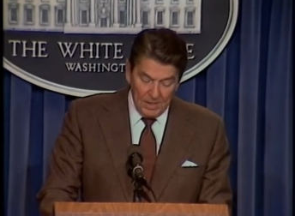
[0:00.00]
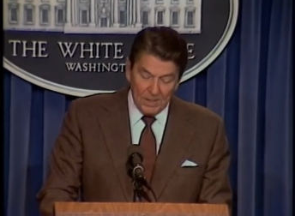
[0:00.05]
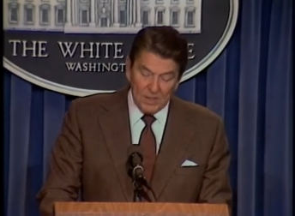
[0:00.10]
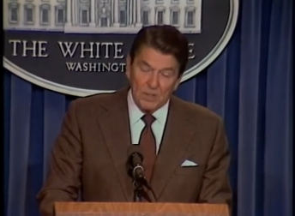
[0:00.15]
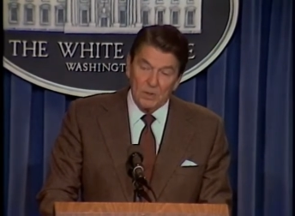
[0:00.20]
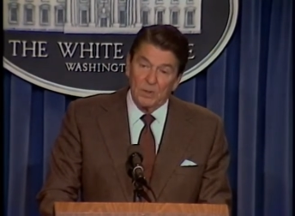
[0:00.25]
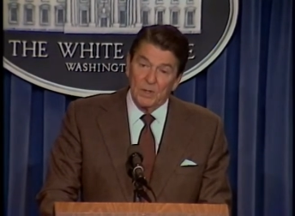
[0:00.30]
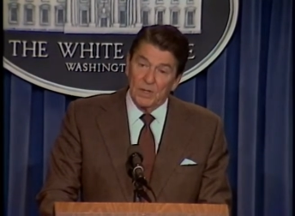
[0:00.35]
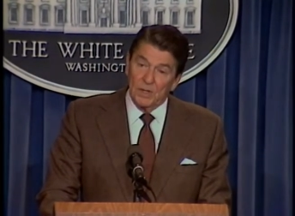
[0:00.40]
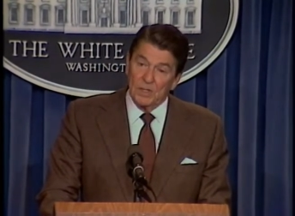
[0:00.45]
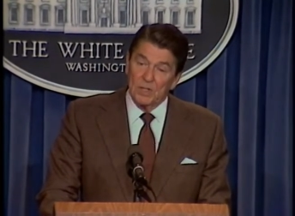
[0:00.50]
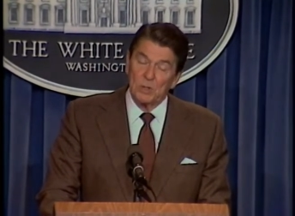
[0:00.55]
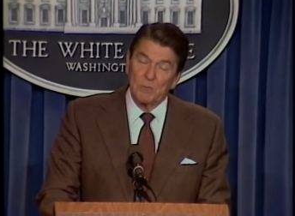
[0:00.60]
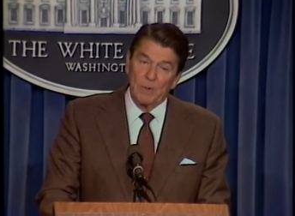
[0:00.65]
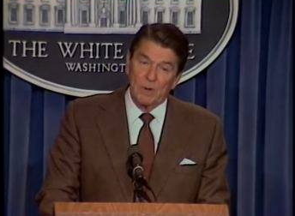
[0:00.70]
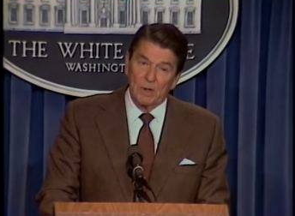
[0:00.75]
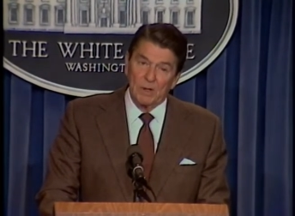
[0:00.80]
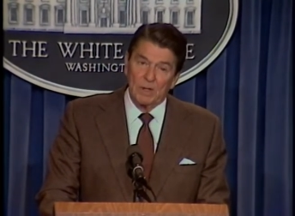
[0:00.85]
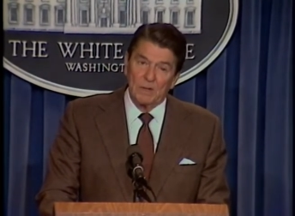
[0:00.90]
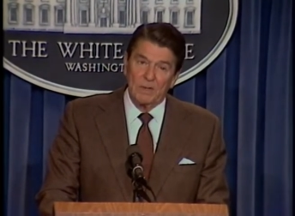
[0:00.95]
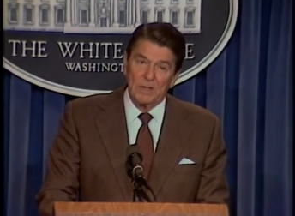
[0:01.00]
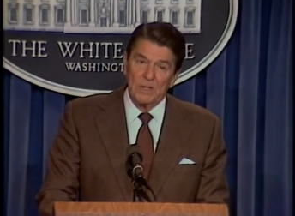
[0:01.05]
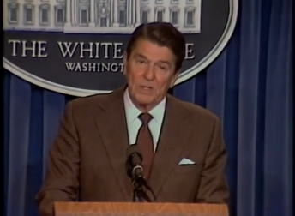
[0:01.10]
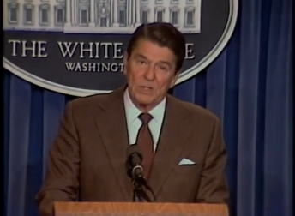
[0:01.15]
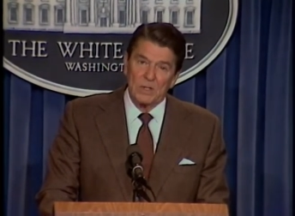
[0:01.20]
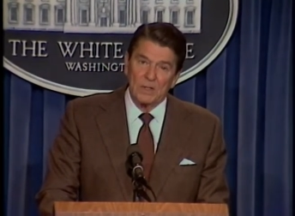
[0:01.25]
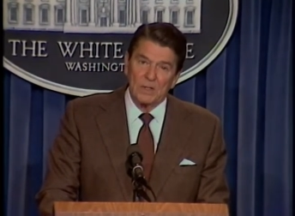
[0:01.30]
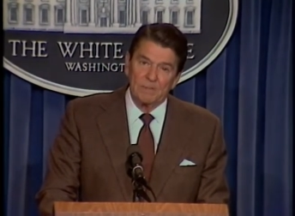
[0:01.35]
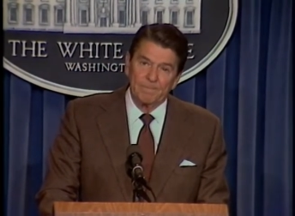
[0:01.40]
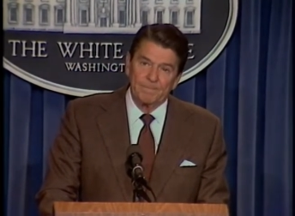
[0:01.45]
So, in the spirit of
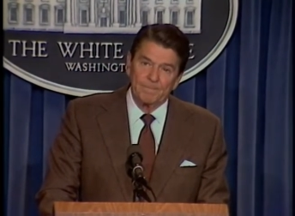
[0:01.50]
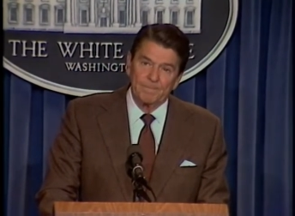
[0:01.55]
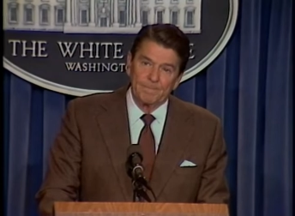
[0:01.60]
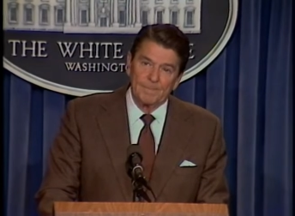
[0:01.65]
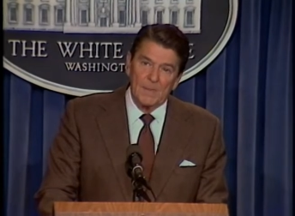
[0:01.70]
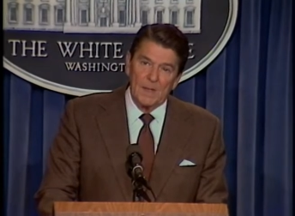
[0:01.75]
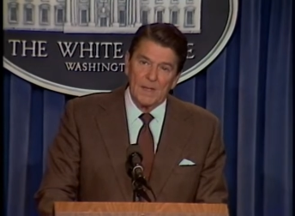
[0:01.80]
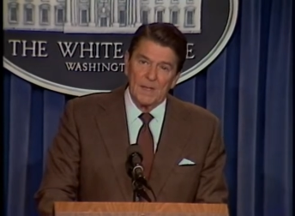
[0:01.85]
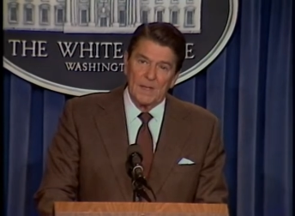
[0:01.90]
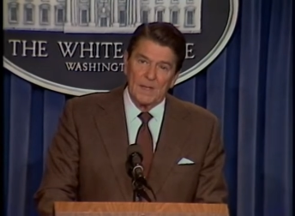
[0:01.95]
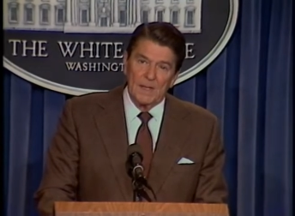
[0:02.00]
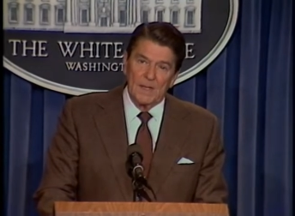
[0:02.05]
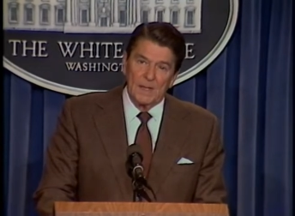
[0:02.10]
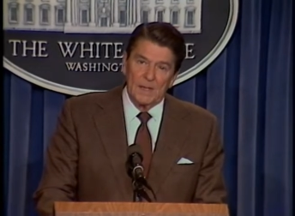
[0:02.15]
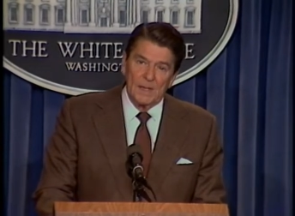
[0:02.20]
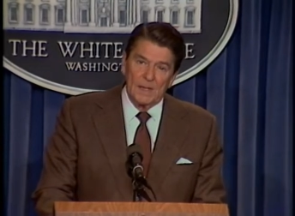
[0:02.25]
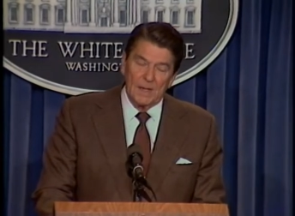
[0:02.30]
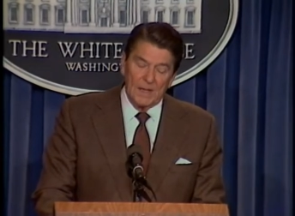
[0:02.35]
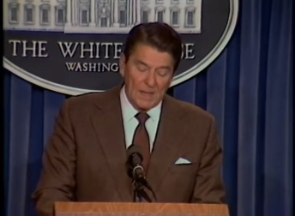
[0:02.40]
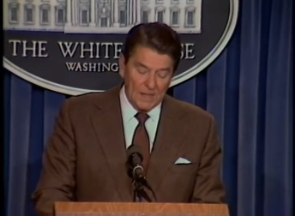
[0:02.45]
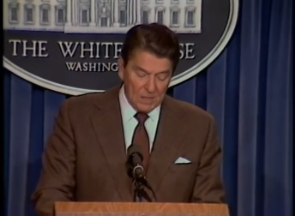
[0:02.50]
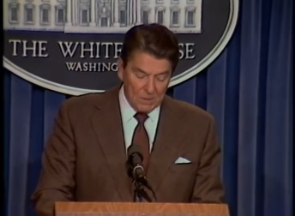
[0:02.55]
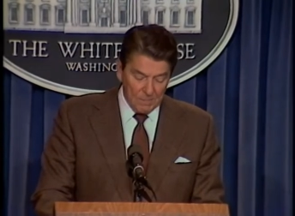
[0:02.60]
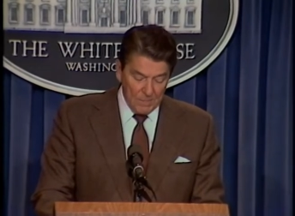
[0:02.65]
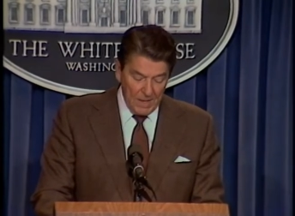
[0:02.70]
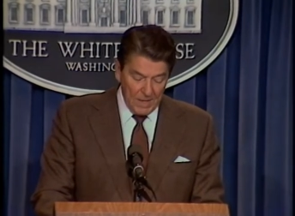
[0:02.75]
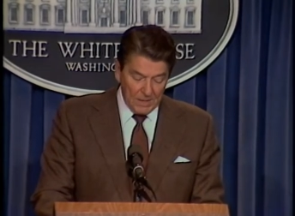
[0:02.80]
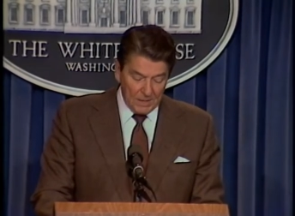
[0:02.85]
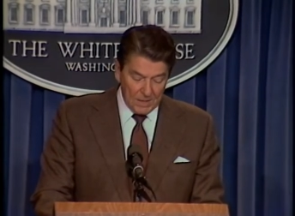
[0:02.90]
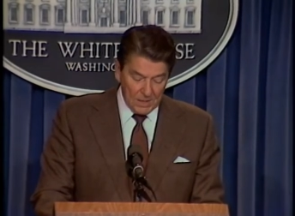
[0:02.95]
Easter, let us
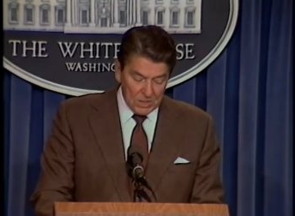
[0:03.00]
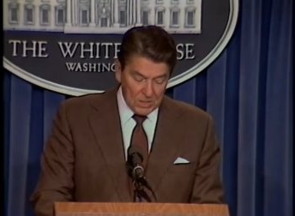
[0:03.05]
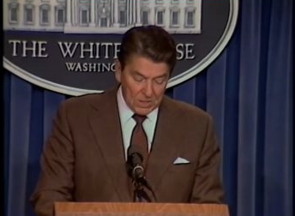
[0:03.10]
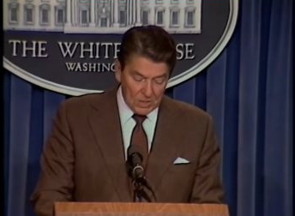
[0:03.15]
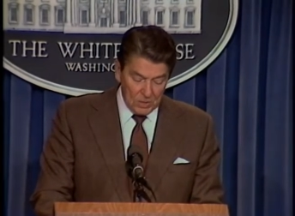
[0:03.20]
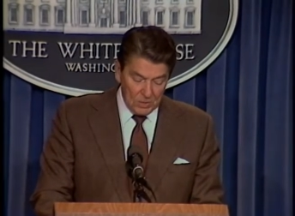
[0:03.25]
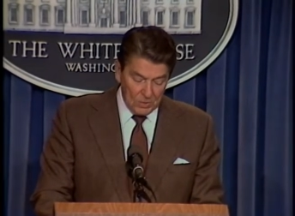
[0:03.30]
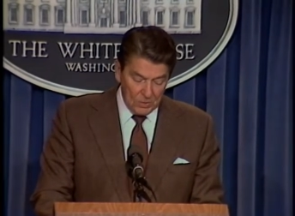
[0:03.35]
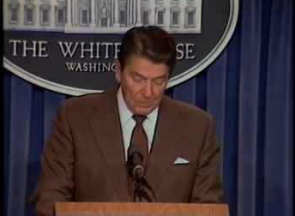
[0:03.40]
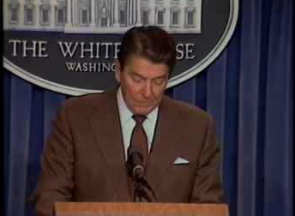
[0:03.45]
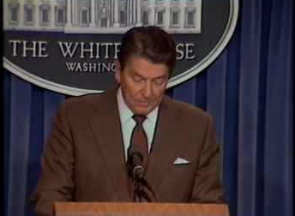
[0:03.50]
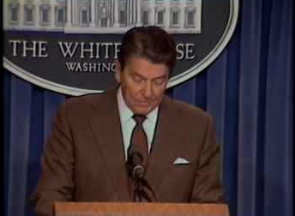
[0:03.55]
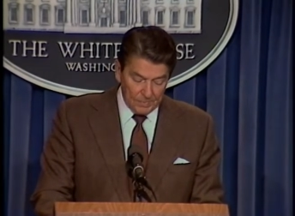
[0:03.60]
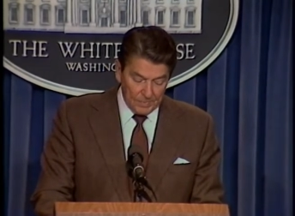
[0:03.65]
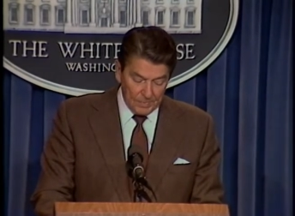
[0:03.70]
make this so.